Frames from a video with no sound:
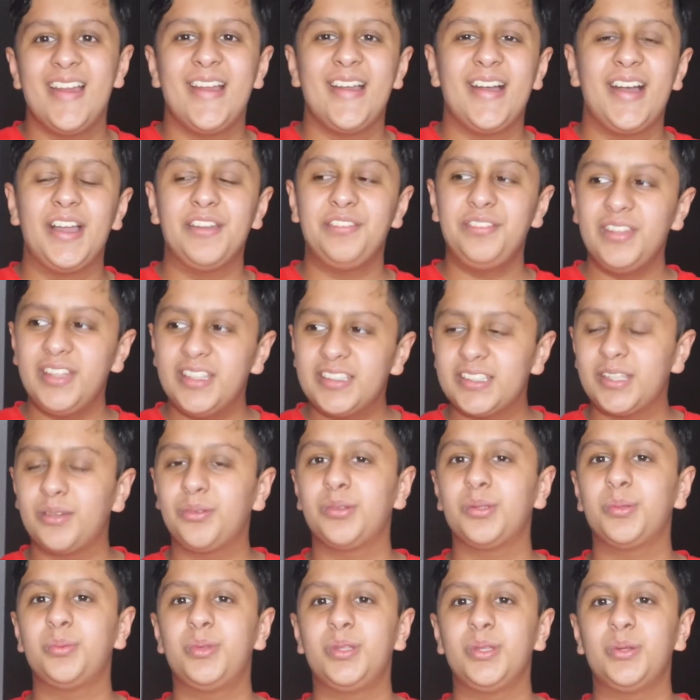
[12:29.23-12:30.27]
I feel like that was
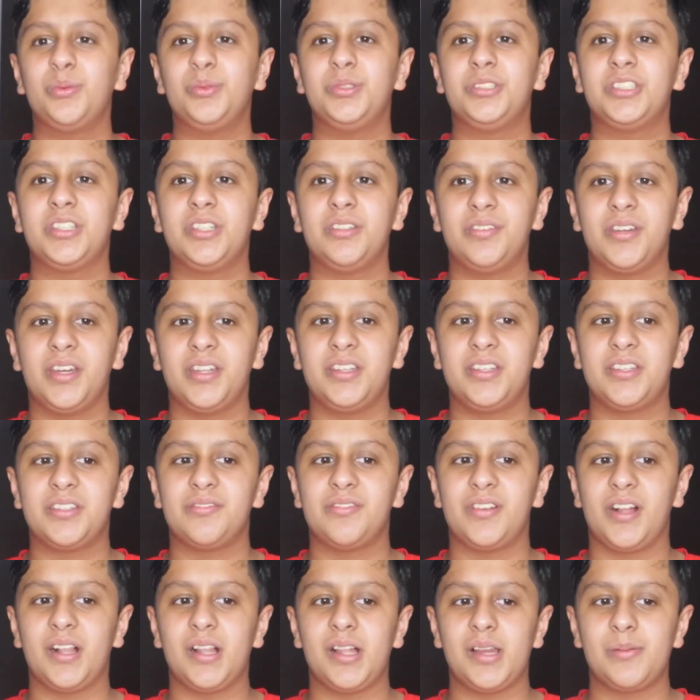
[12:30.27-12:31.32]
something we should have had
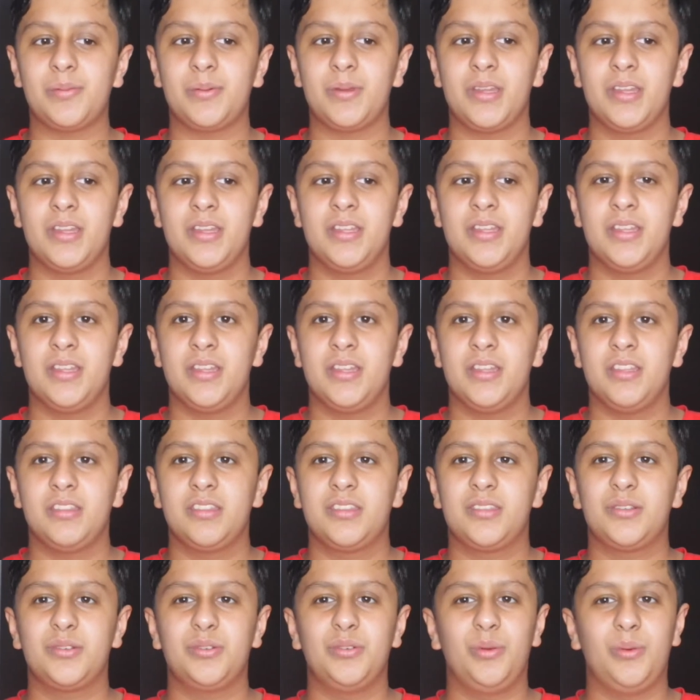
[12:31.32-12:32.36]
developed
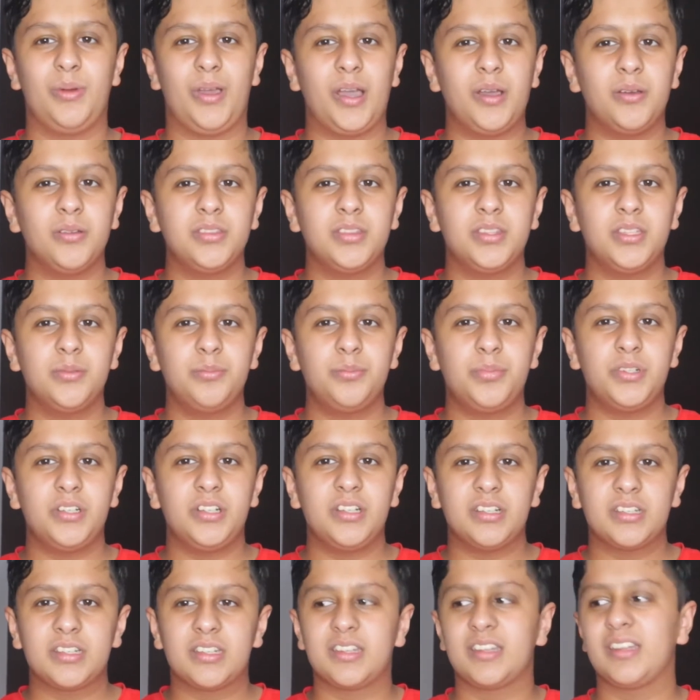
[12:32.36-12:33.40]
throughout the
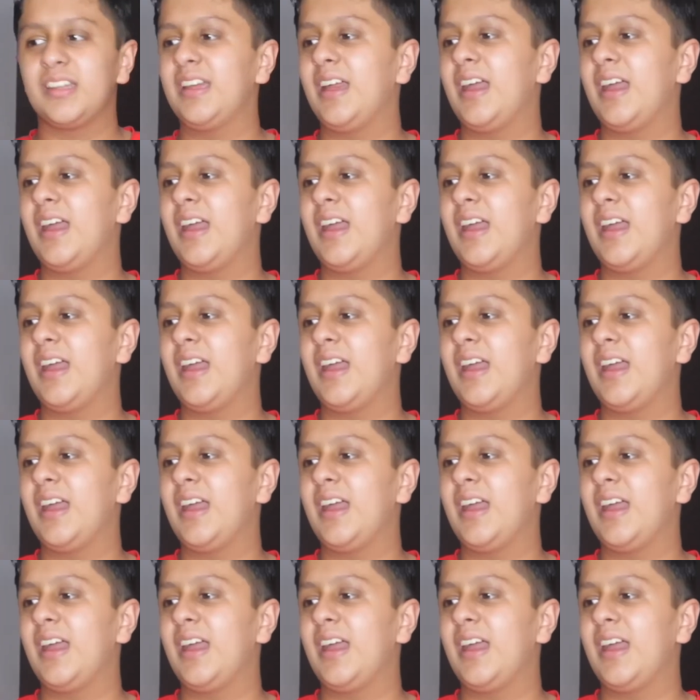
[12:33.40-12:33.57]
book.